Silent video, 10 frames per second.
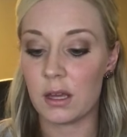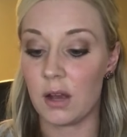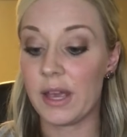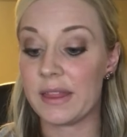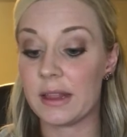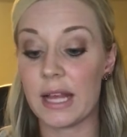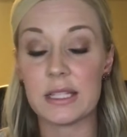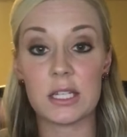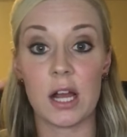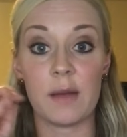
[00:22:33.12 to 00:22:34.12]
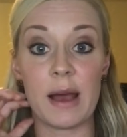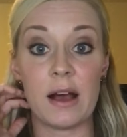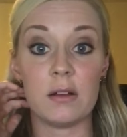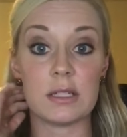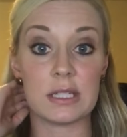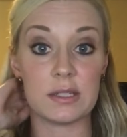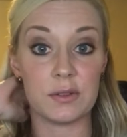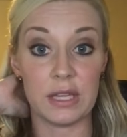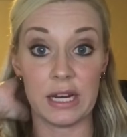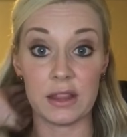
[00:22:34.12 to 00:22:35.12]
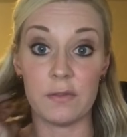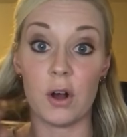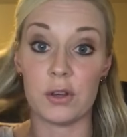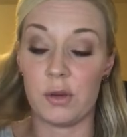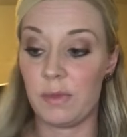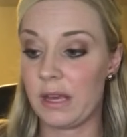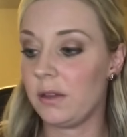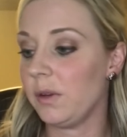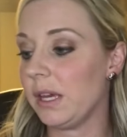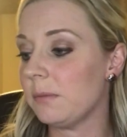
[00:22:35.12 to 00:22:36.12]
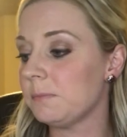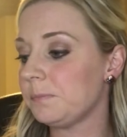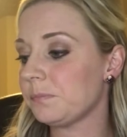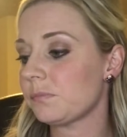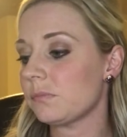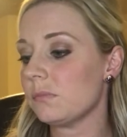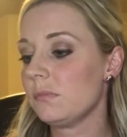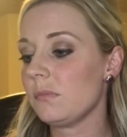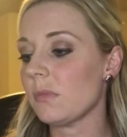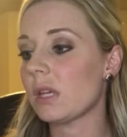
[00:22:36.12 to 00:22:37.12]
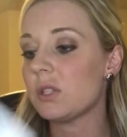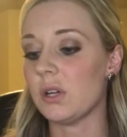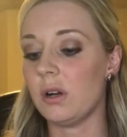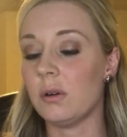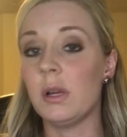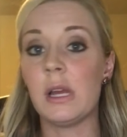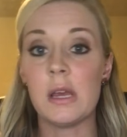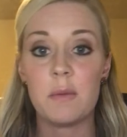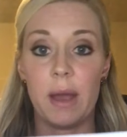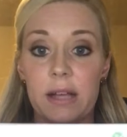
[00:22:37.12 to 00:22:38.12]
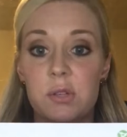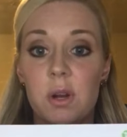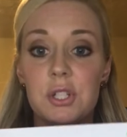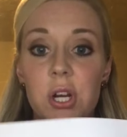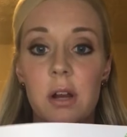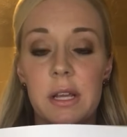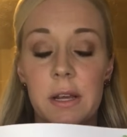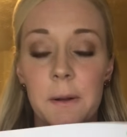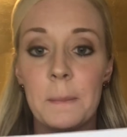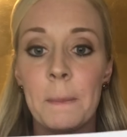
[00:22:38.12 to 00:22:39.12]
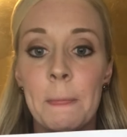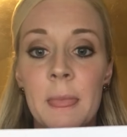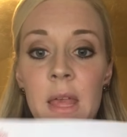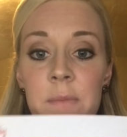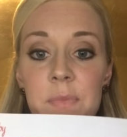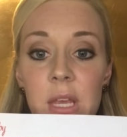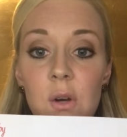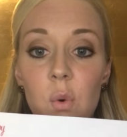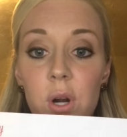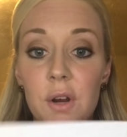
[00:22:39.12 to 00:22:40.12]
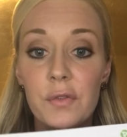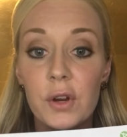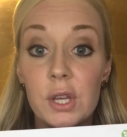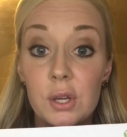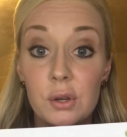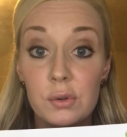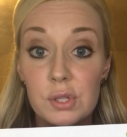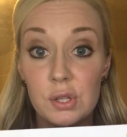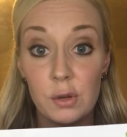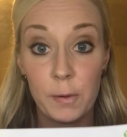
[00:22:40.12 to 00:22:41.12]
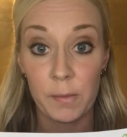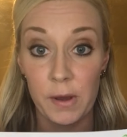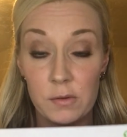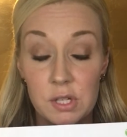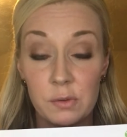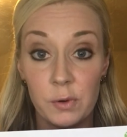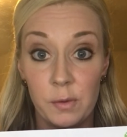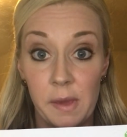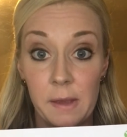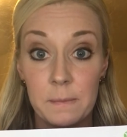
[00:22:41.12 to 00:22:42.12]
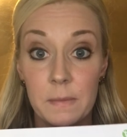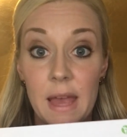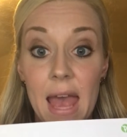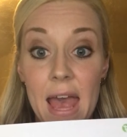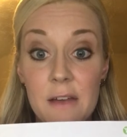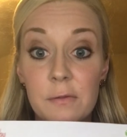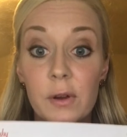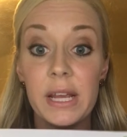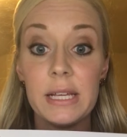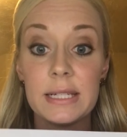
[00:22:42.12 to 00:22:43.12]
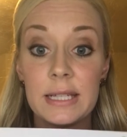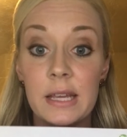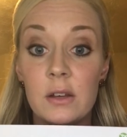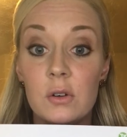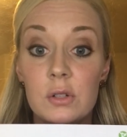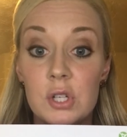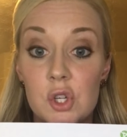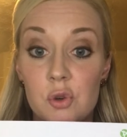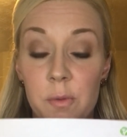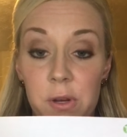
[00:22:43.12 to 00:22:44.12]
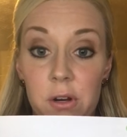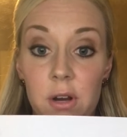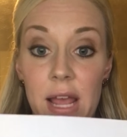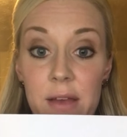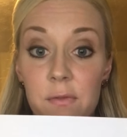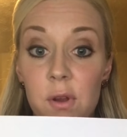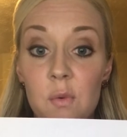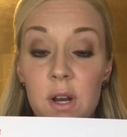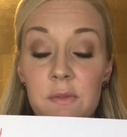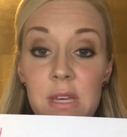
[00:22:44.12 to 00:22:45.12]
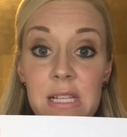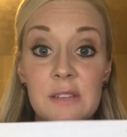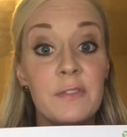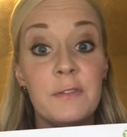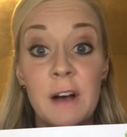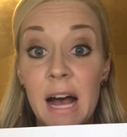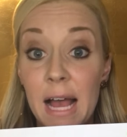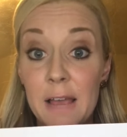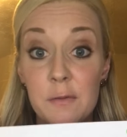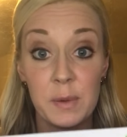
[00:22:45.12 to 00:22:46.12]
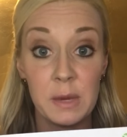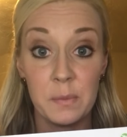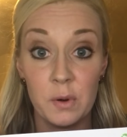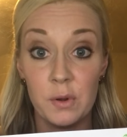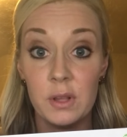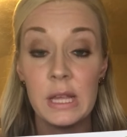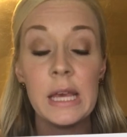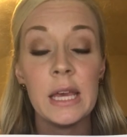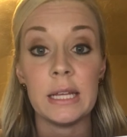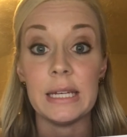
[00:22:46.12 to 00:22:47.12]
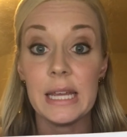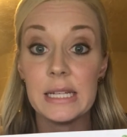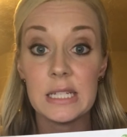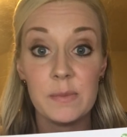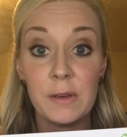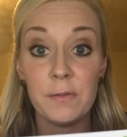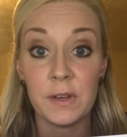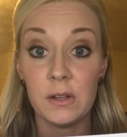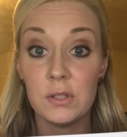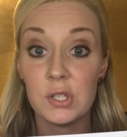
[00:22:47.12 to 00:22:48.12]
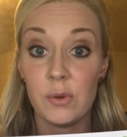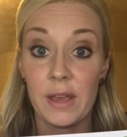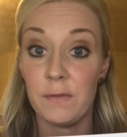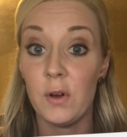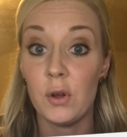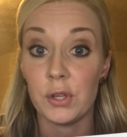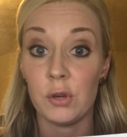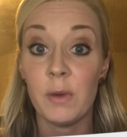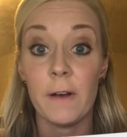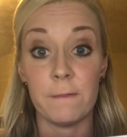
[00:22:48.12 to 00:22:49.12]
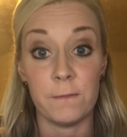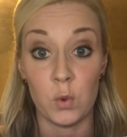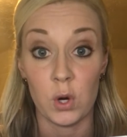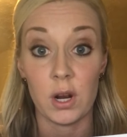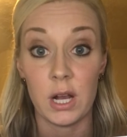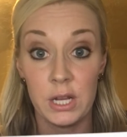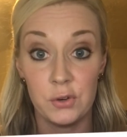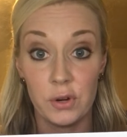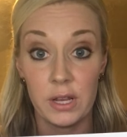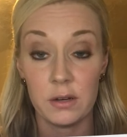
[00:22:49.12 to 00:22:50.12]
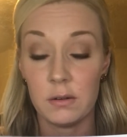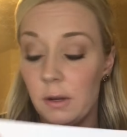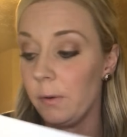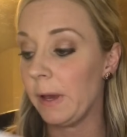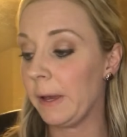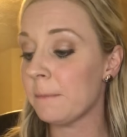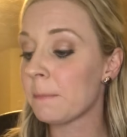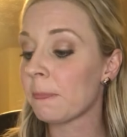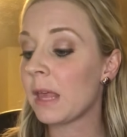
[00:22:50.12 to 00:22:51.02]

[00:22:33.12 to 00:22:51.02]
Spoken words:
Okay, then let's talk about getting the volume that you need. So back to our chart here. In order for you to promote to Ruby, every single distributor, every one of these 5 people need to be filled to a volume of 400. Okay?